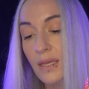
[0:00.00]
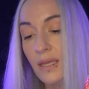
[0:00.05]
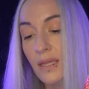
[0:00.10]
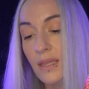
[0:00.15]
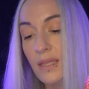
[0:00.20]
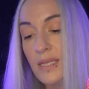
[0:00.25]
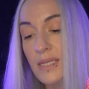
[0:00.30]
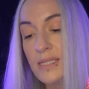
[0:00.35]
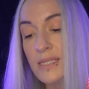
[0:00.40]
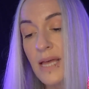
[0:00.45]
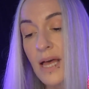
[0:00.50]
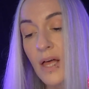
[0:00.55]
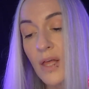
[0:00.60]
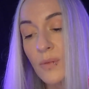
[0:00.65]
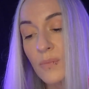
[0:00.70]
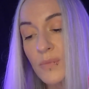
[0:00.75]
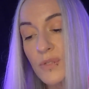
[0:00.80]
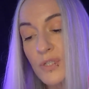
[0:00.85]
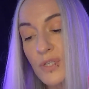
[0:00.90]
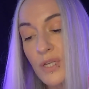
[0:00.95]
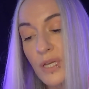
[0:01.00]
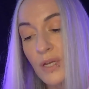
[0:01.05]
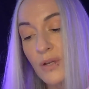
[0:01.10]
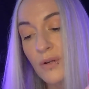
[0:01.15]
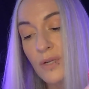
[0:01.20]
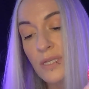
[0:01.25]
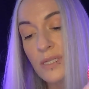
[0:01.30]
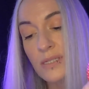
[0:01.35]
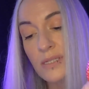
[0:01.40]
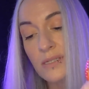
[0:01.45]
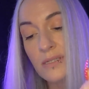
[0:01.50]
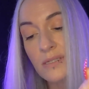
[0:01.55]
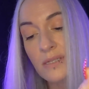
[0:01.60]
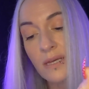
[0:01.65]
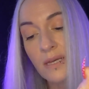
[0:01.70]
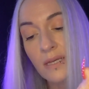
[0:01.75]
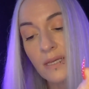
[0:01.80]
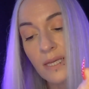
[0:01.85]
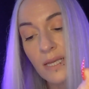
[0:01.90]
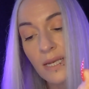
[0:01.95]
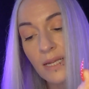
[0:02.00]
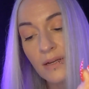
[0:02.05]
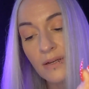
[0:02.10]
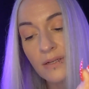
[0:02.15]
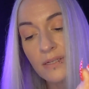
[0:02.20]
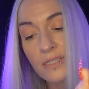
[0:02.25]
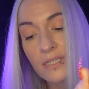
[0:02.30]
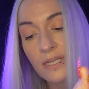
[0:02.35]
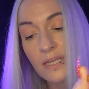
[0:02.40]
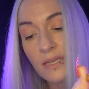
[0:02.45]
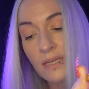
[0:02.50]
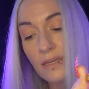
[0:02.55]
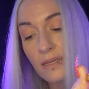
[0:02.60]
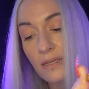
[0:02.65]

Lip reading: This helps to increase circulatory